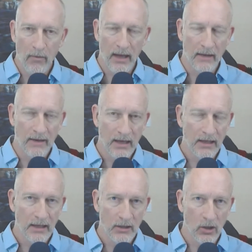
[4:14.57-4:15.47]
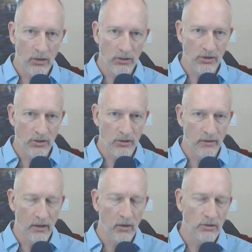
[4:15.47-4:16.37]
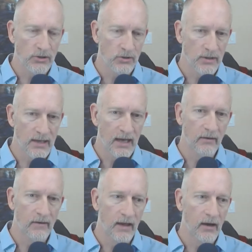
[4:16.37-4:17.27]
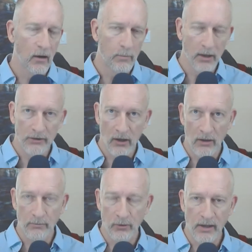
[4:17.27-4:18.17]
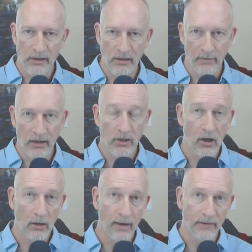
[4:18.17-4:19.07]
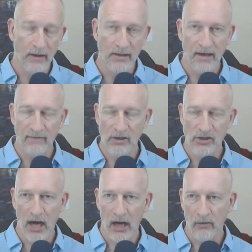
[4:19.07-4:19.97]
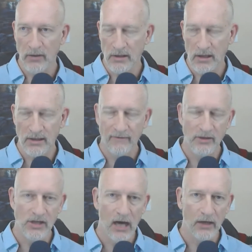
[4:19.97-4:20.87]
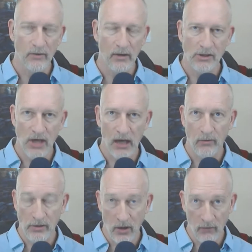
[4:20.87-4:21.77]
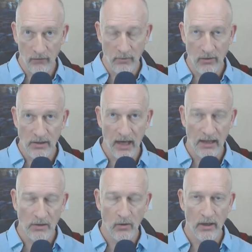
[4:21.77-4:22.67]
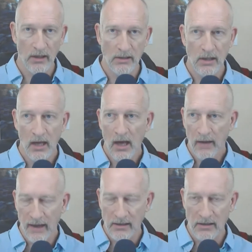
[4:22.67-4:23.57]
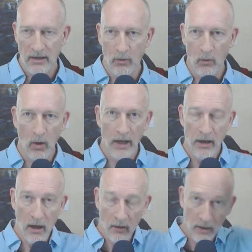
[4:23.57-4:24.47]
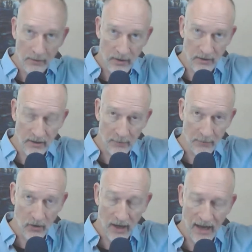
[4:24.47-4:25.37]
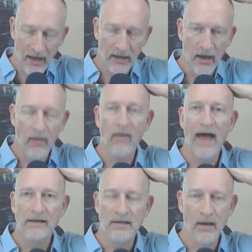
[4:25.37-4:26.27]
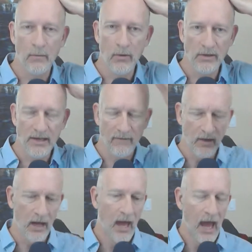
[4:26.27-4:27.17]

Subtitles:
In the Indian culture, the cultures that are built on Buddhism, they talk about the 7 chakras, and the 7 chakras go from your sex organs, that's number 1, all the way up to the top of your head, that's number 7.